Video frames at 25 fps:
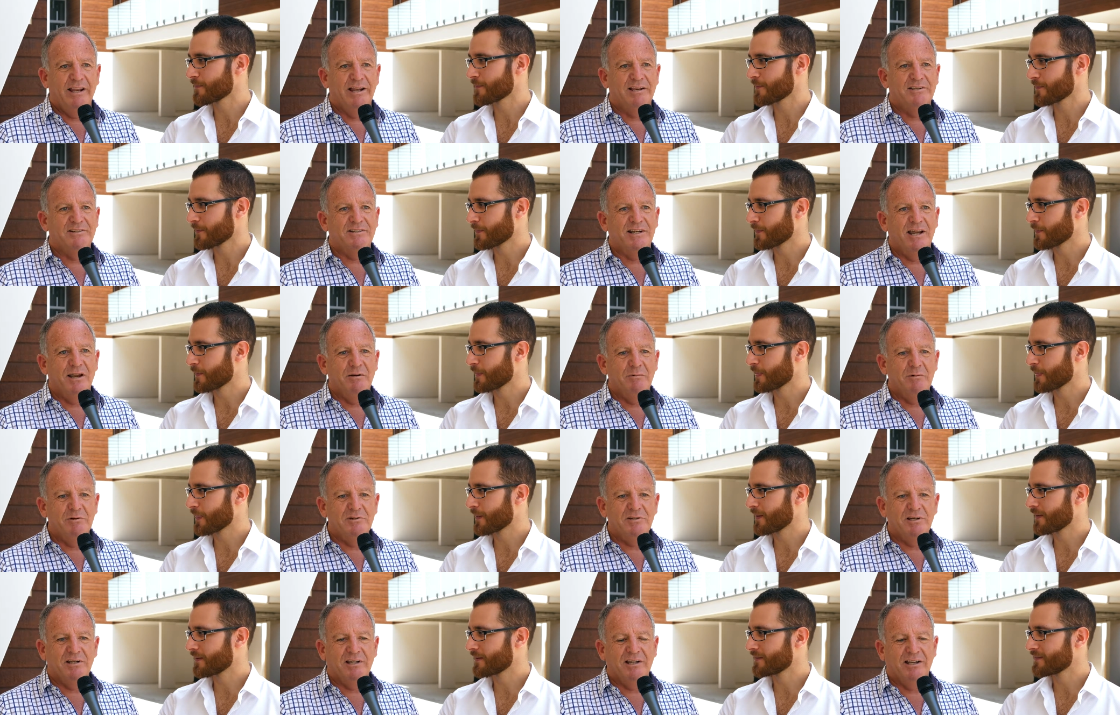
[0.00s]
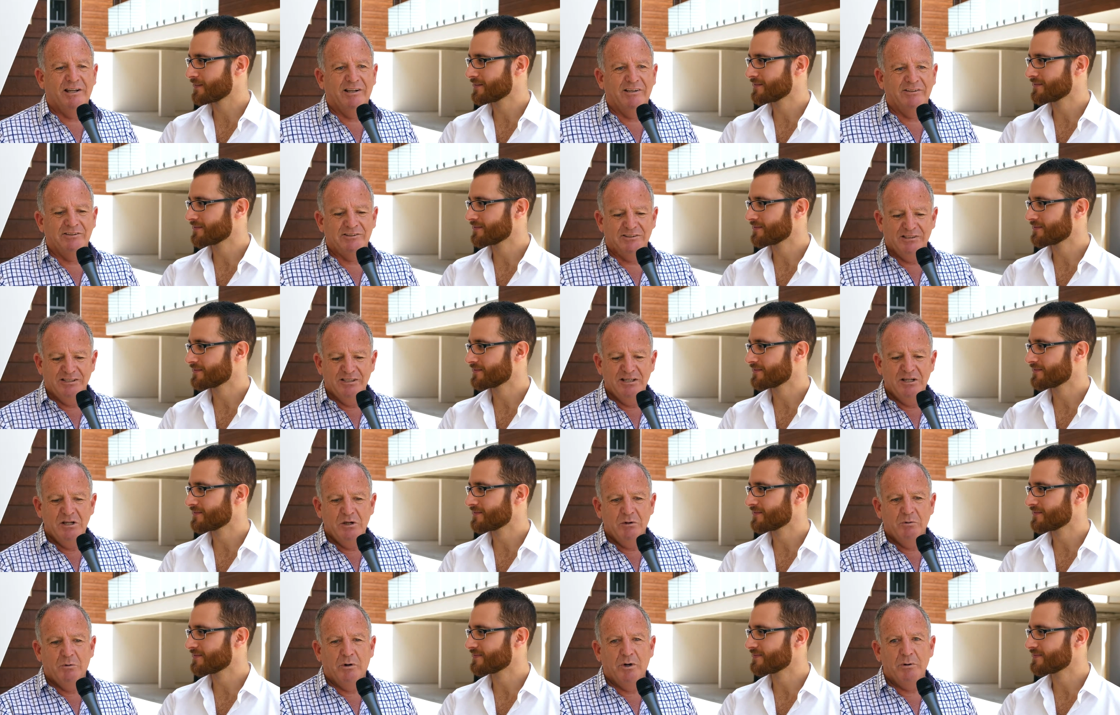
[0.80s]
Speaker 1: had a sandwich, and he goes,
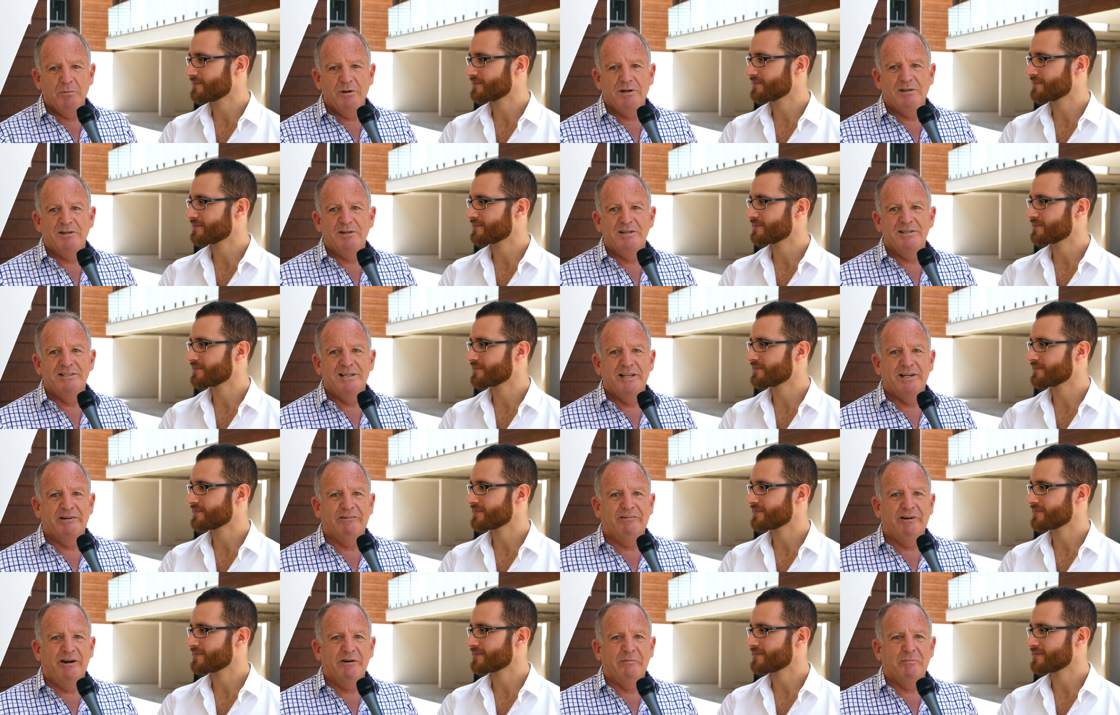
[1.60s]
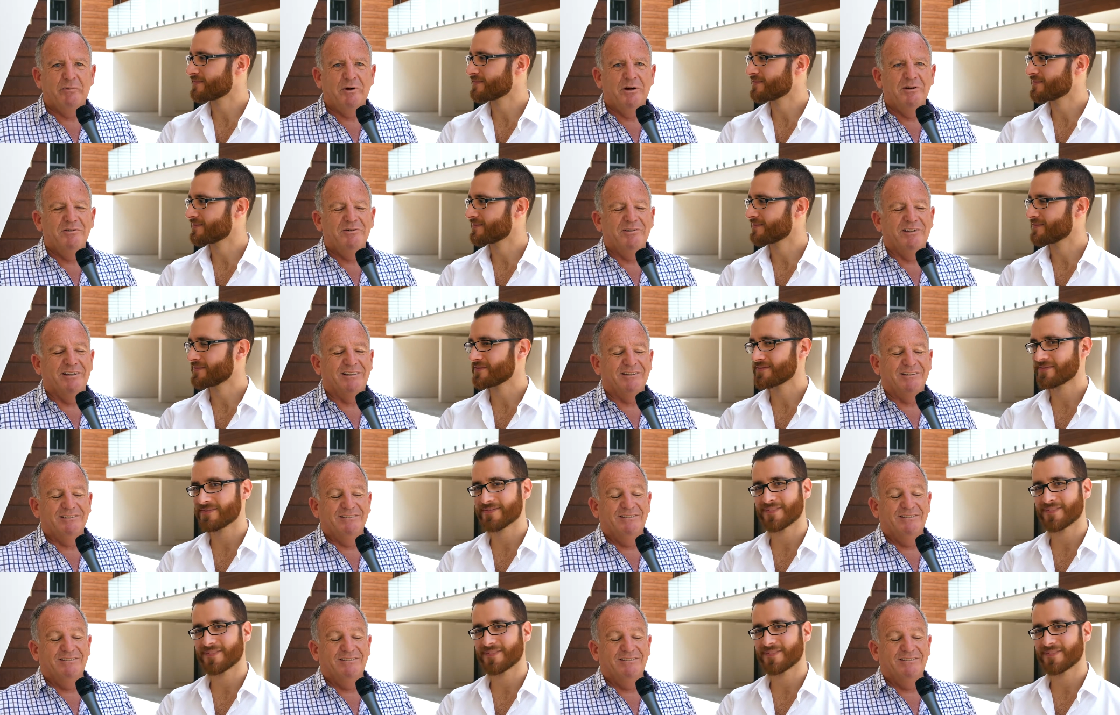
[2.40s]
What about these other eight projects?